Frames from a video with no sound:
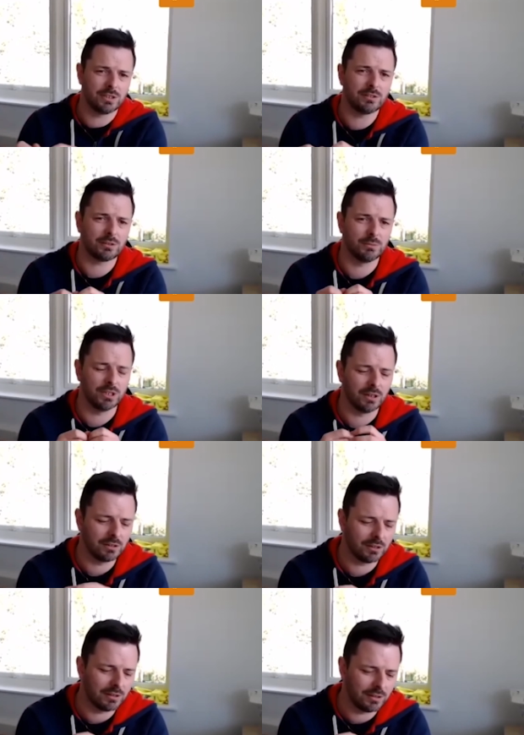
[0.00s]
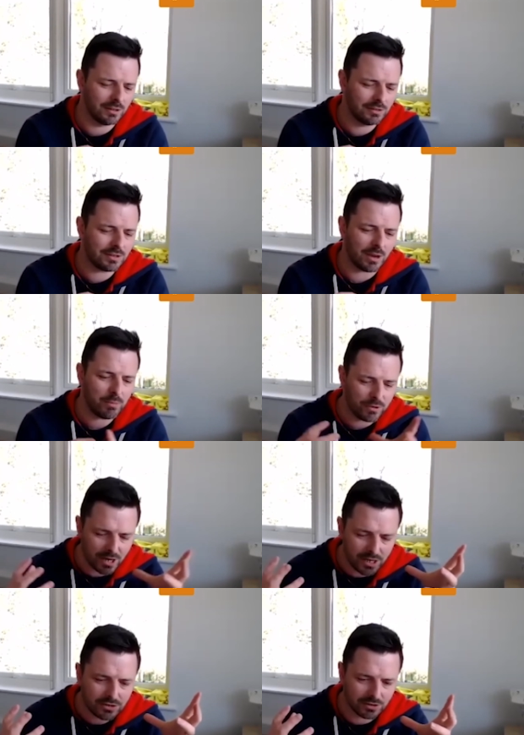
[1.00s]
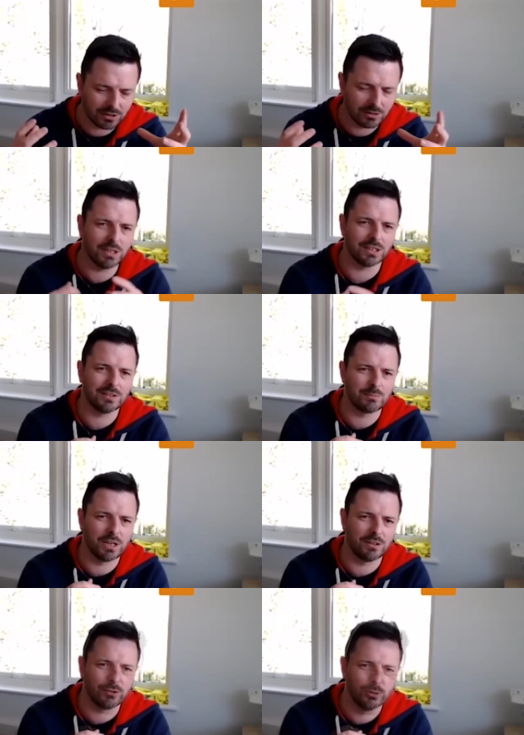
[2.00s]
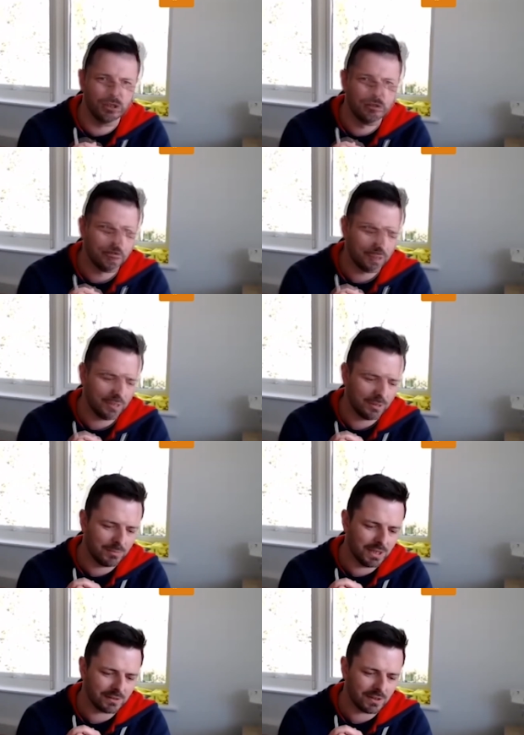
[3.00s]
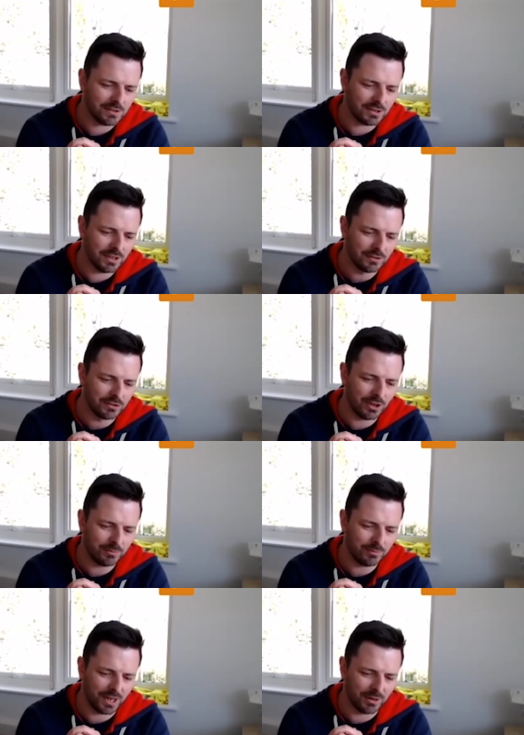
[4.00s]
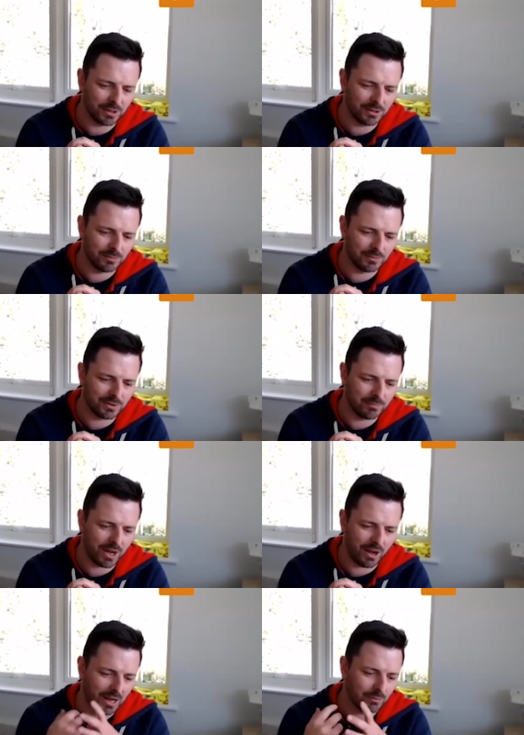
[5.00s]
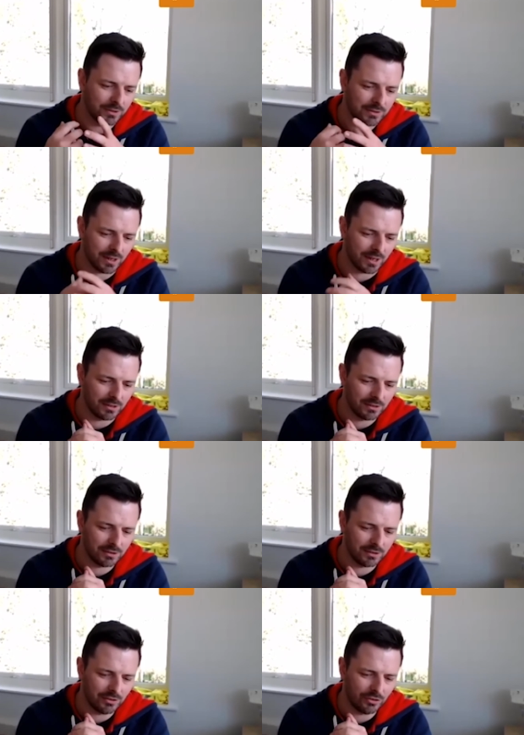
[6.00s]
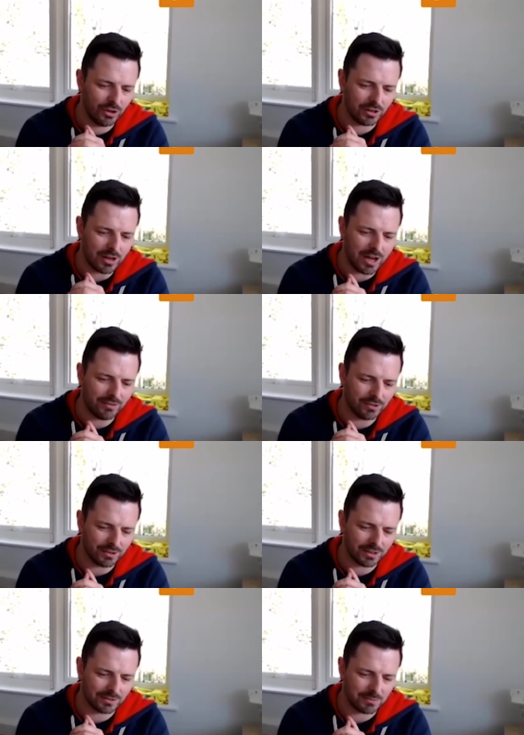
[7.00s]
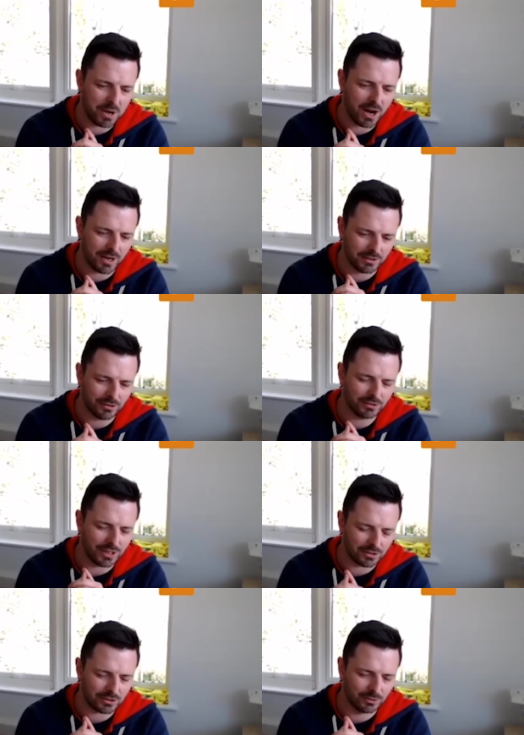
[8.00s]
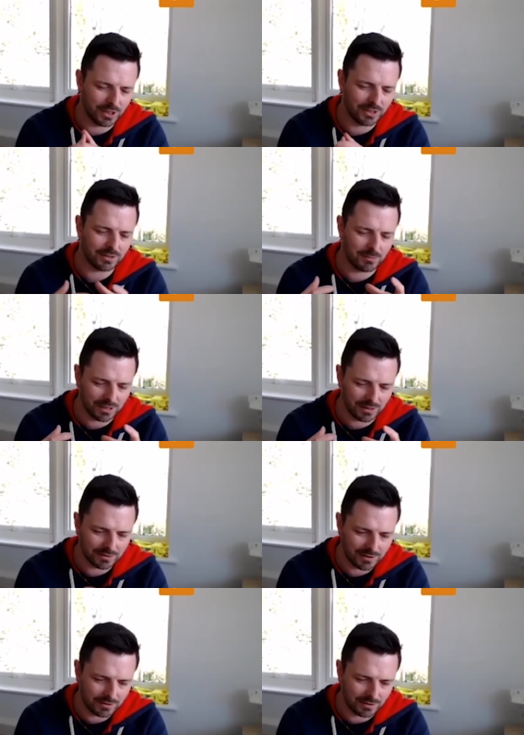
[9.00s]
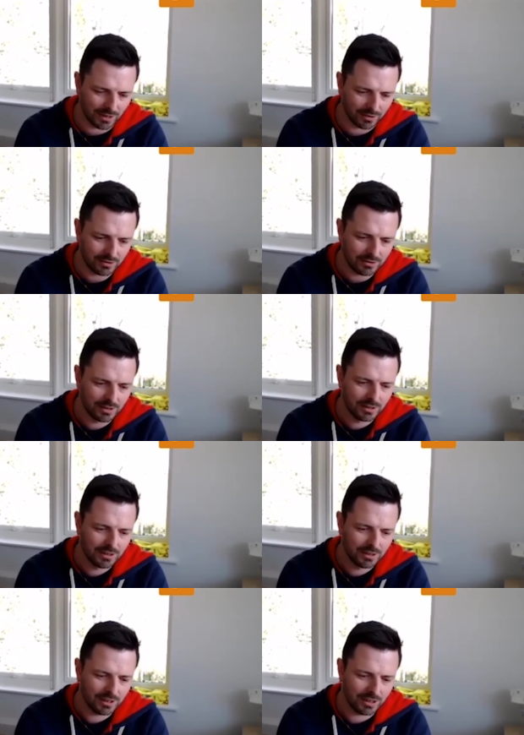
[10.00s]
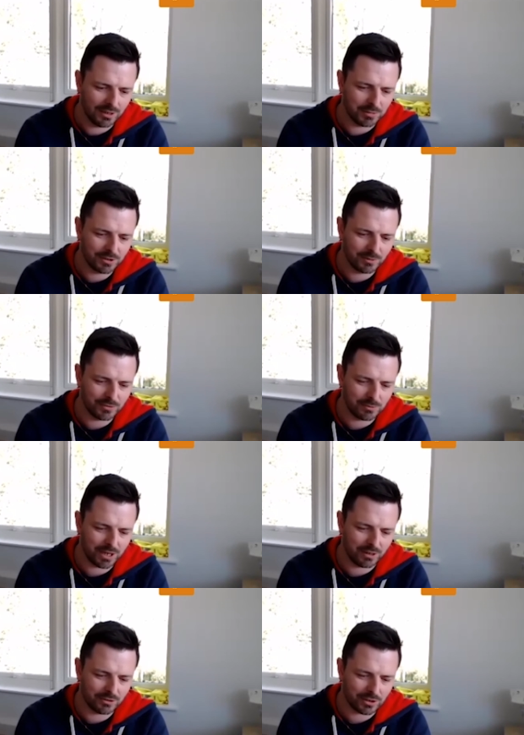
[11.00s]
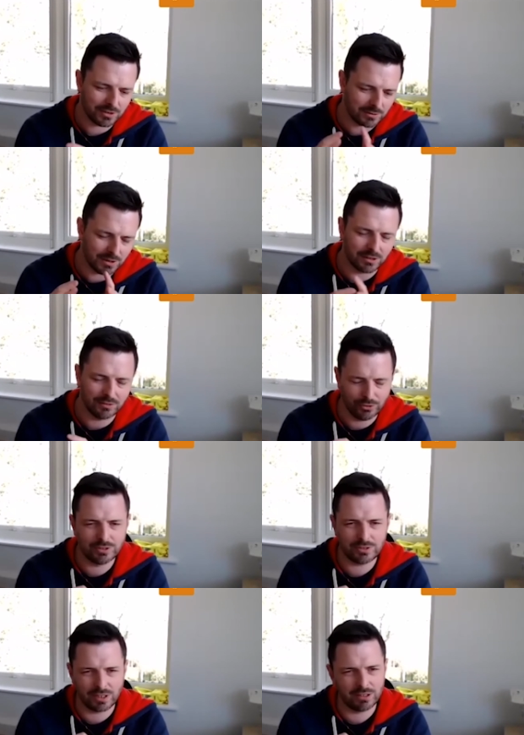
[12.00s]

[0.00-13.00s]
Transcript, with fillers: instrument and the, the separation in the mix is made for me. So the mix engineer's job now becomes about, I would say, not carving things apart in an unnatural way to make it sit together. It becomes about trying to make the voice sound